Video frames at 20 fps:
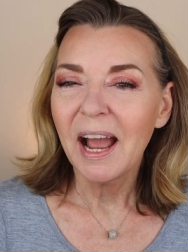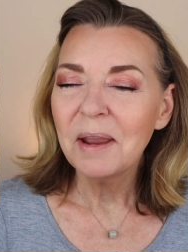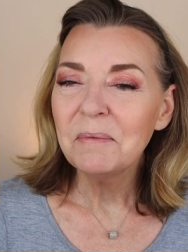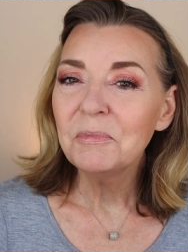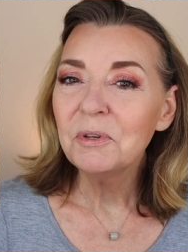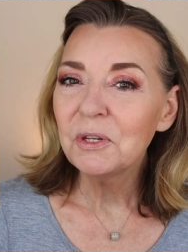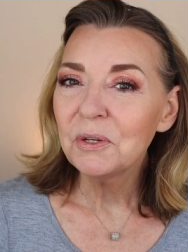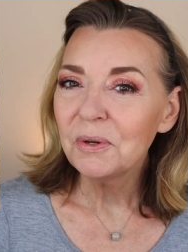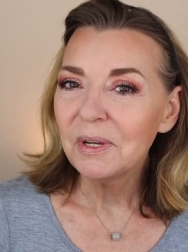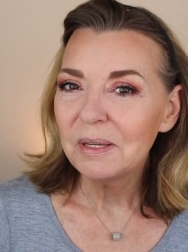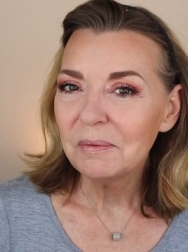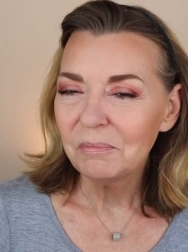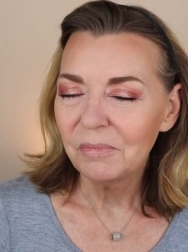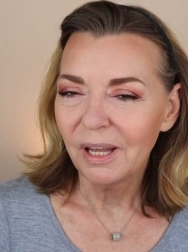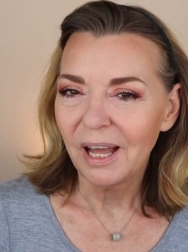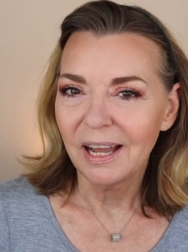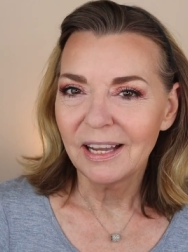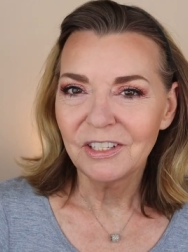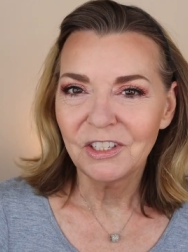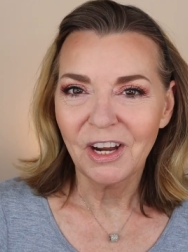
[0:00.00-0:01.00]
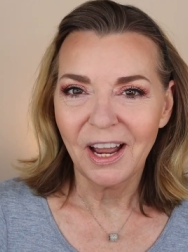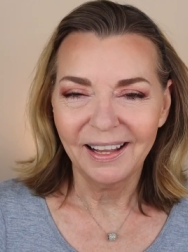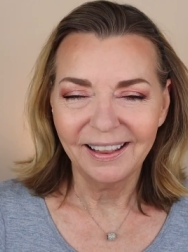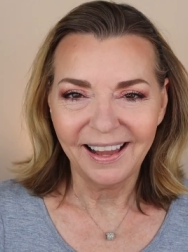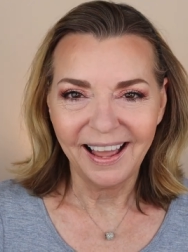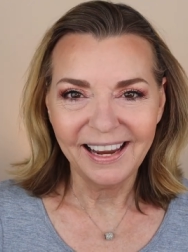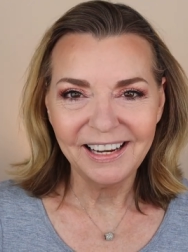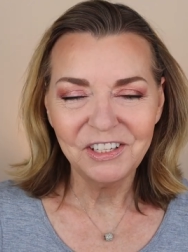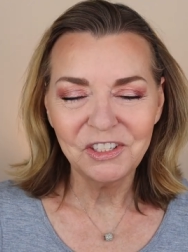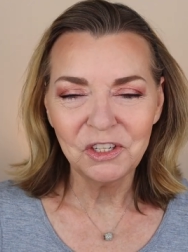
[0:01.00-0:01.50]
I'm doing blush, I
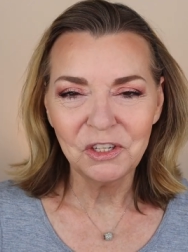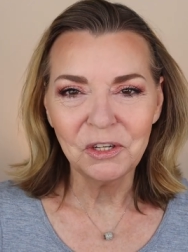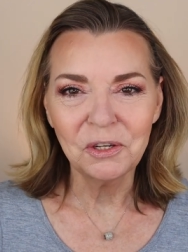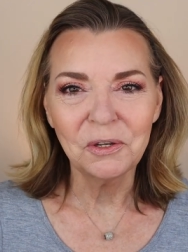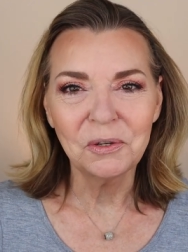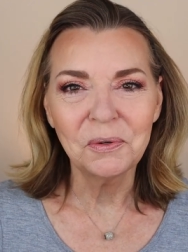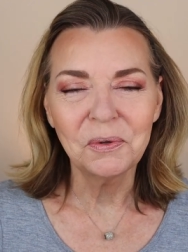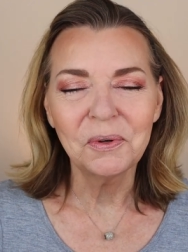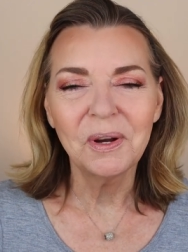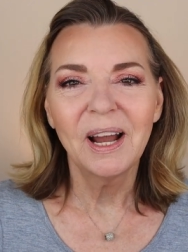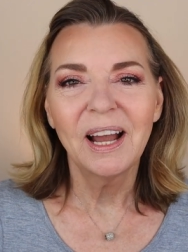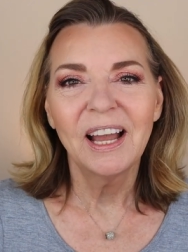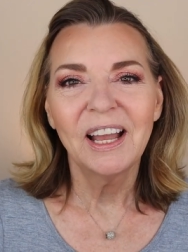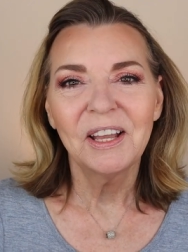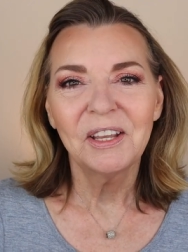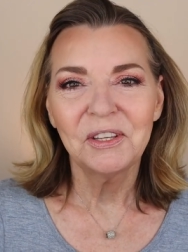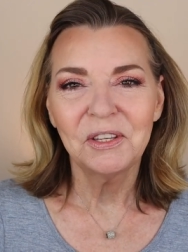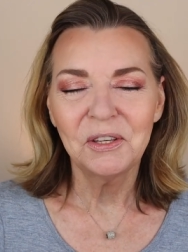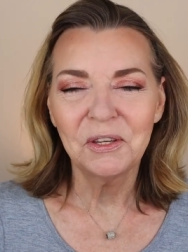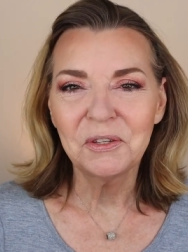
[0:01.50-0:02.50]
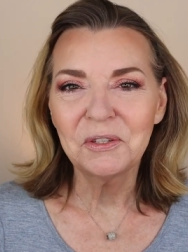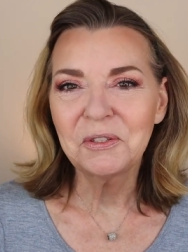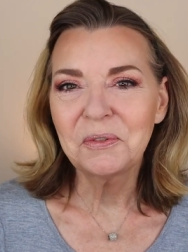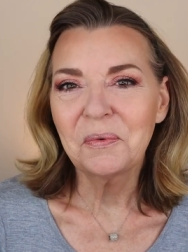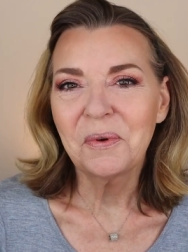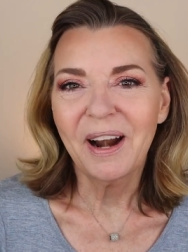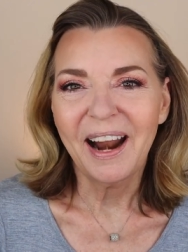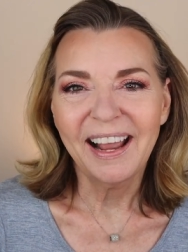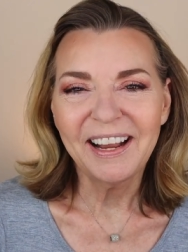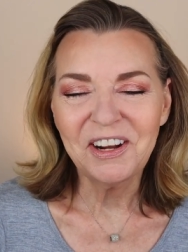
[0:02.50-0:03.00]
like to use
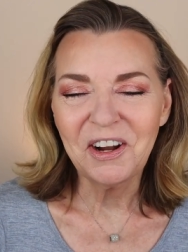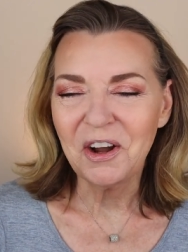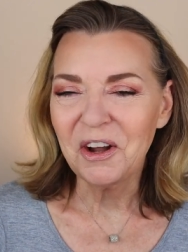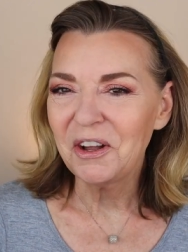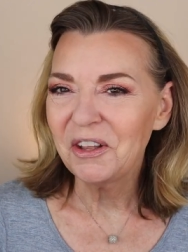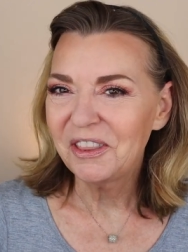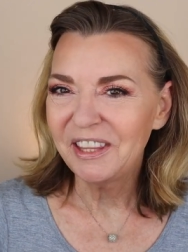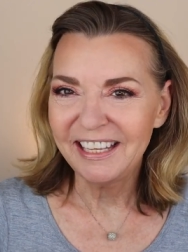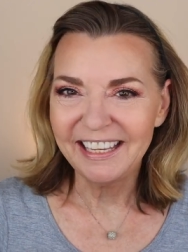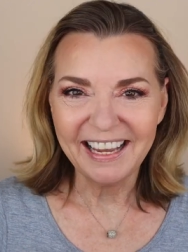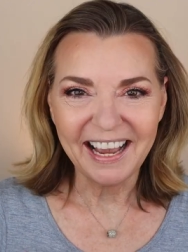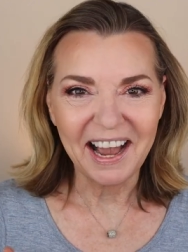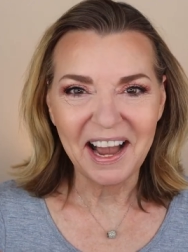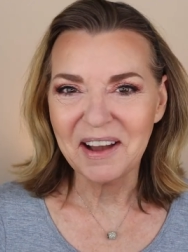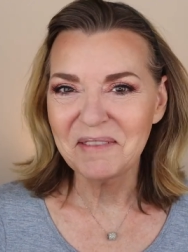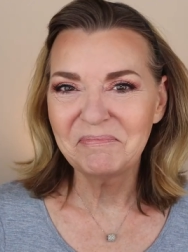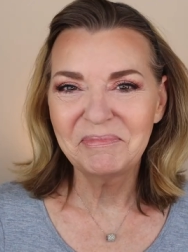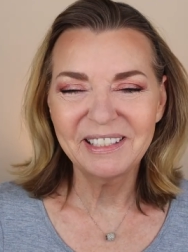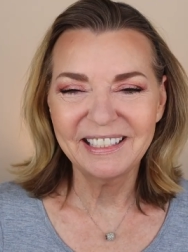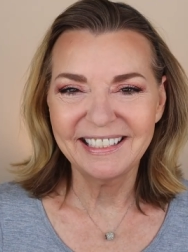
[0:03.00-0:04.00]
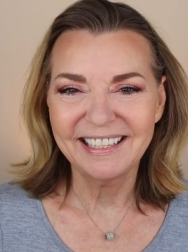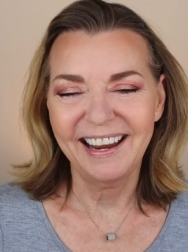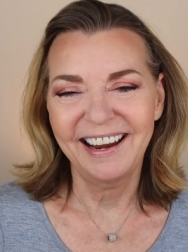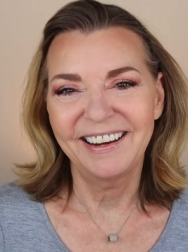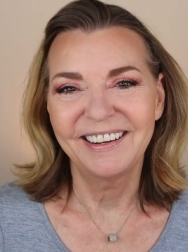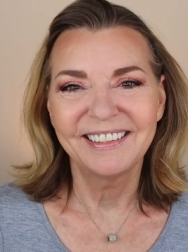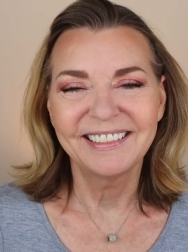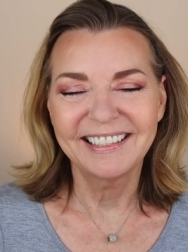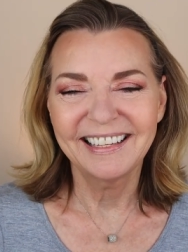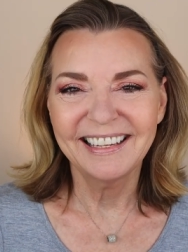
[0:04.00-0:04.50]
what I call the
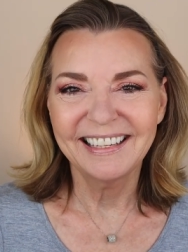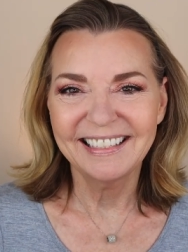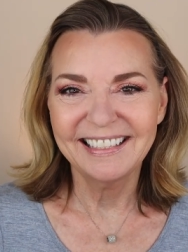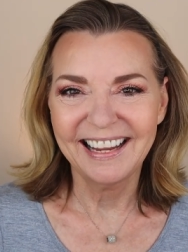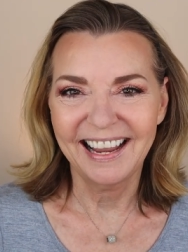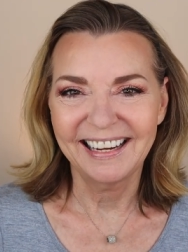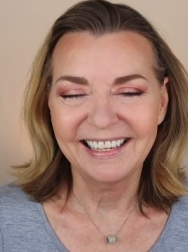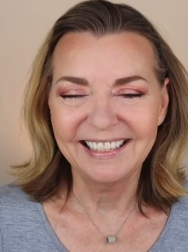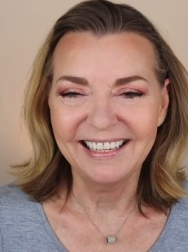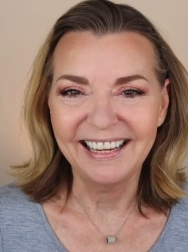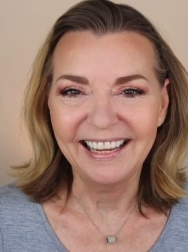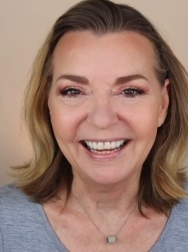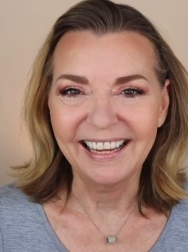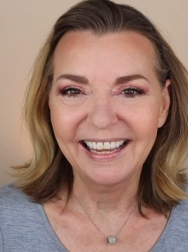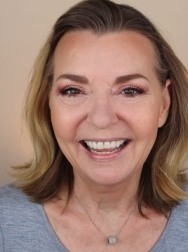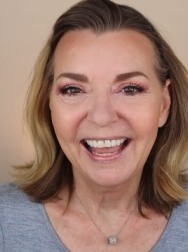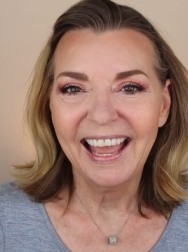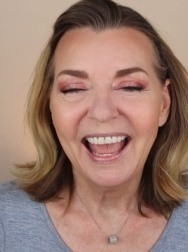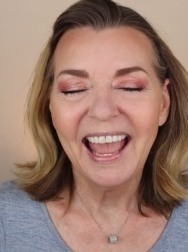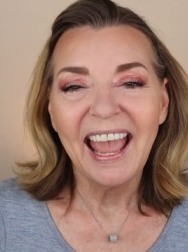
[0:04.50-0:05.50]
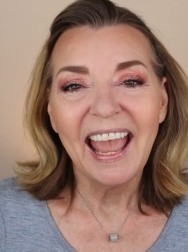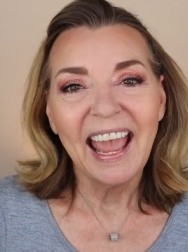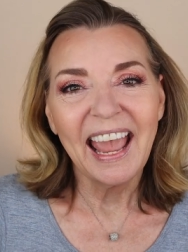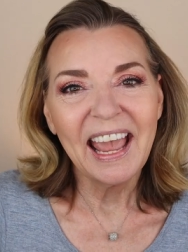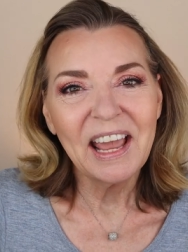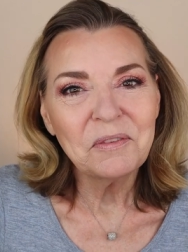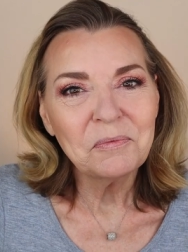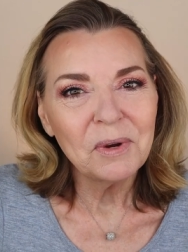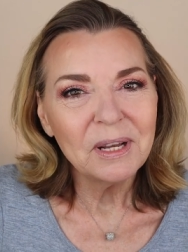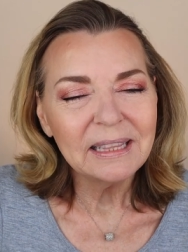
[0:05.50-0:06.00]
upstairs technique.
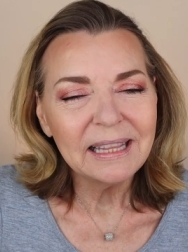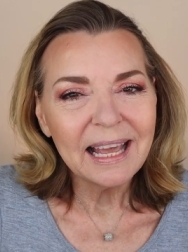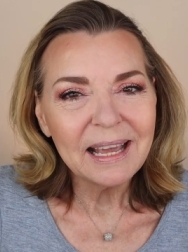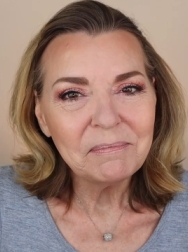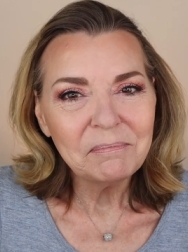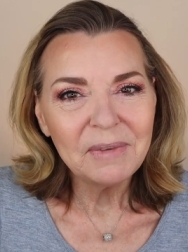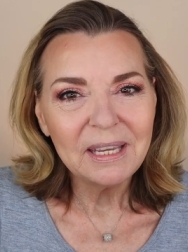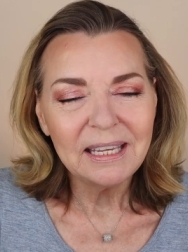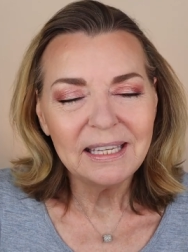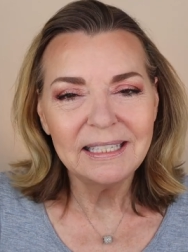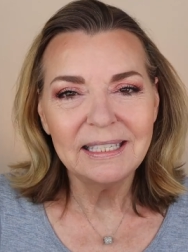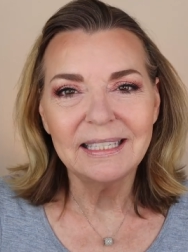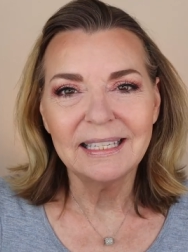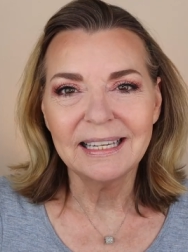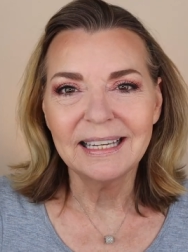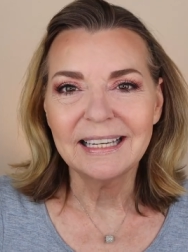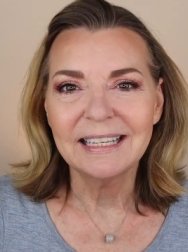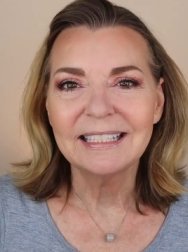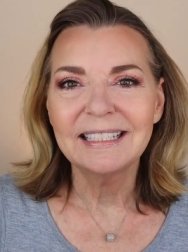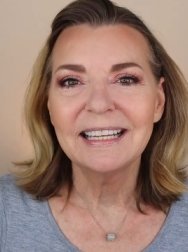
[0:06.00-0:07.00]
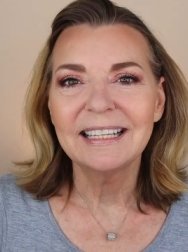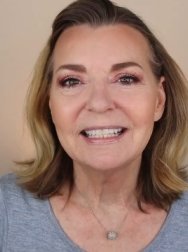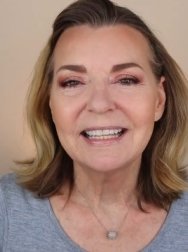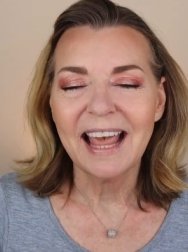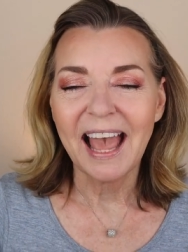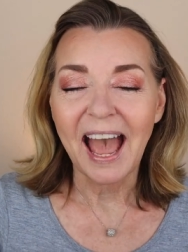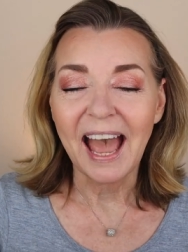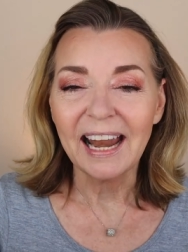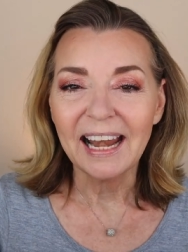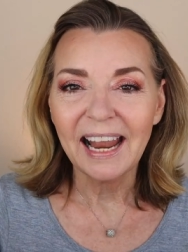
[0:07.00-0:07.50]
And what that means is is
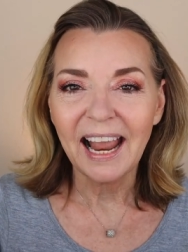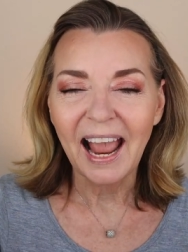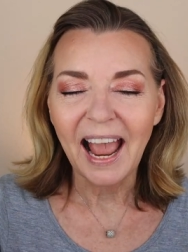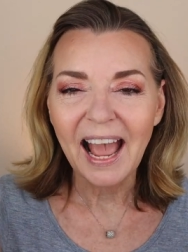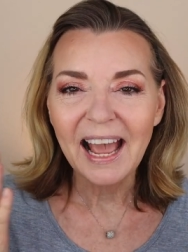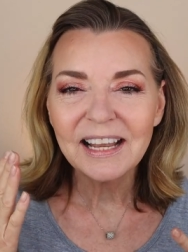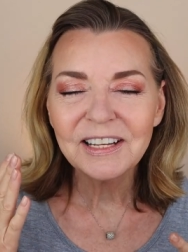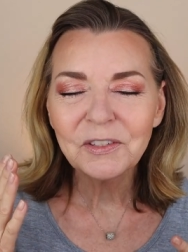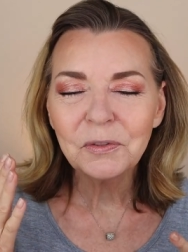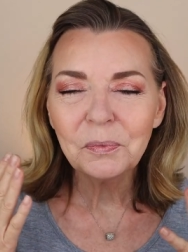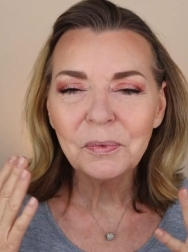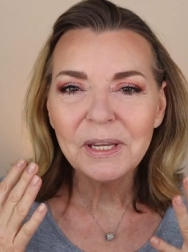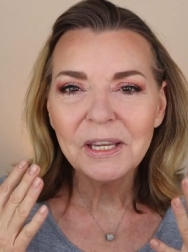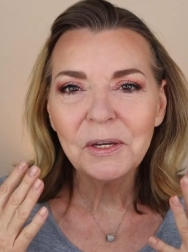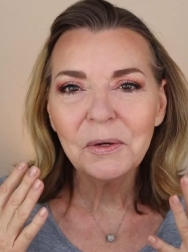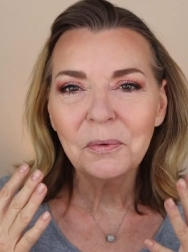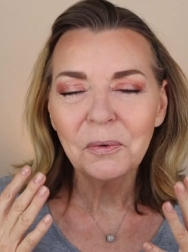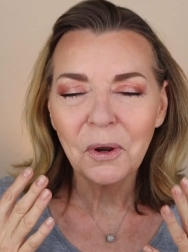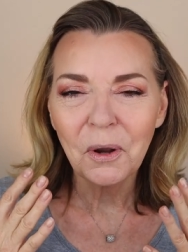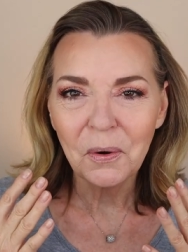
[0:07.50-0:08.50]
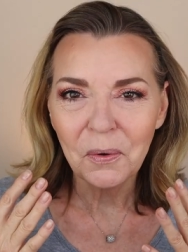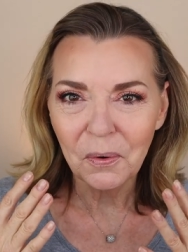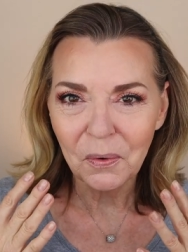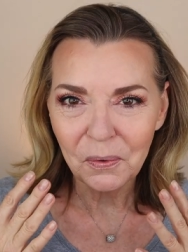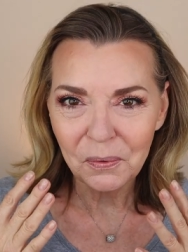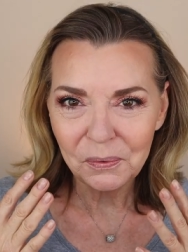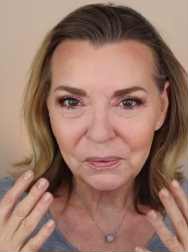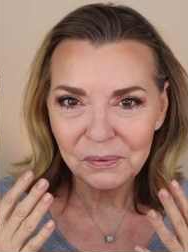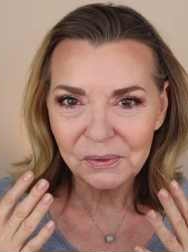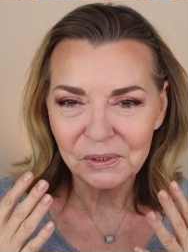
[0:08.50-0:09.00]
that as we grow
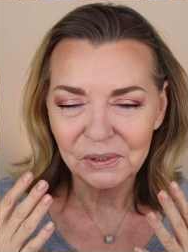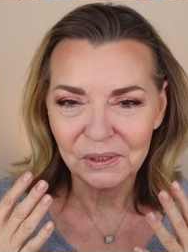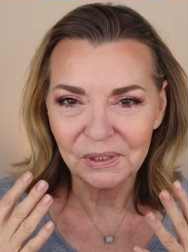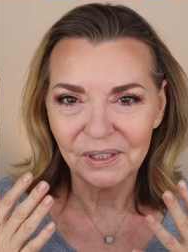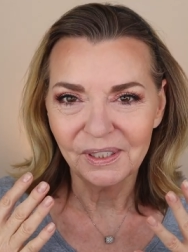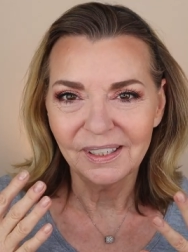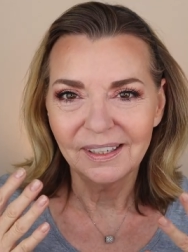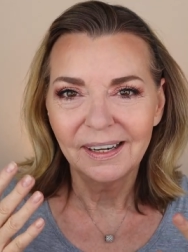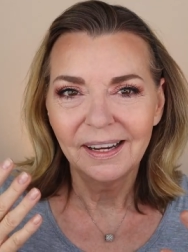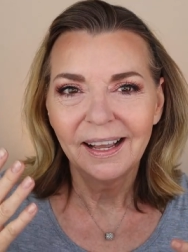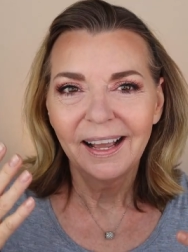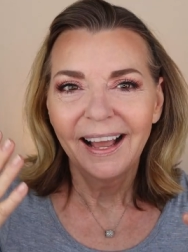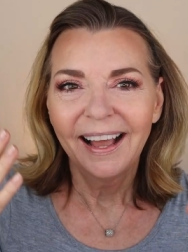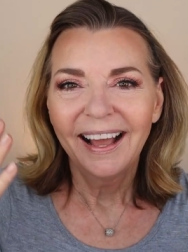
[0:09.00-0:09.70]
older,